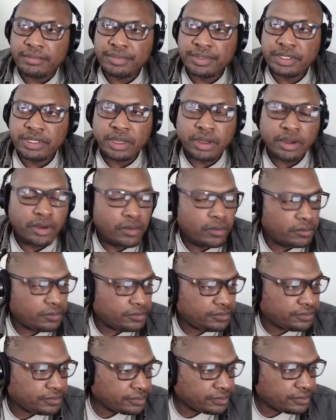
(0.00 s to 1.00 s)
so
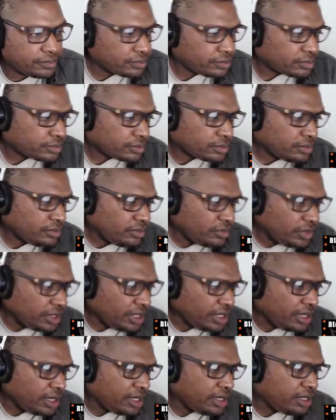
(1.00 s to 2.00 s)

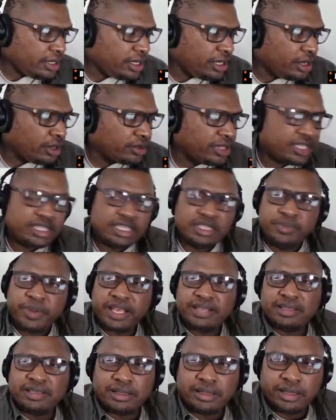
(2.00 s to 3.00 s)
you know, this is
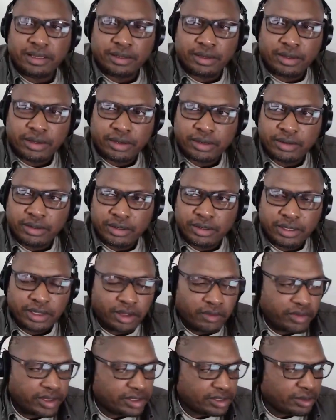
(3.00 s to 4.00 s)
basically an article in the
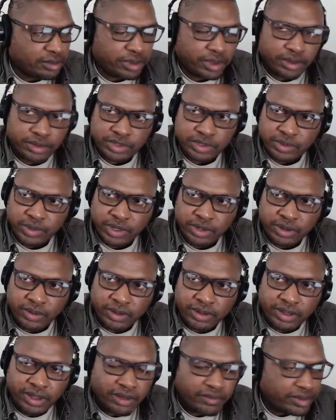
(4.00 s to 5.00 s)
Huffington Post. We know
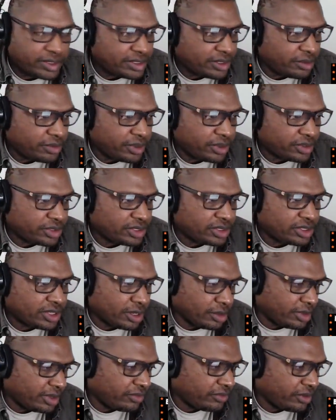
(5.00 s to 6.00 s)
where the Huffington Post is
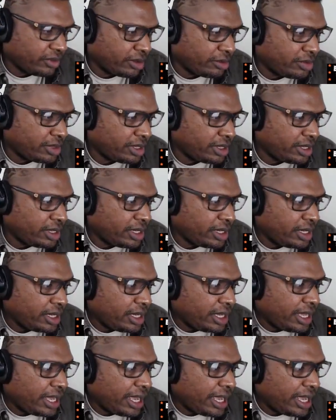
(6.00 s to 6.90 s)
coming from. Huffington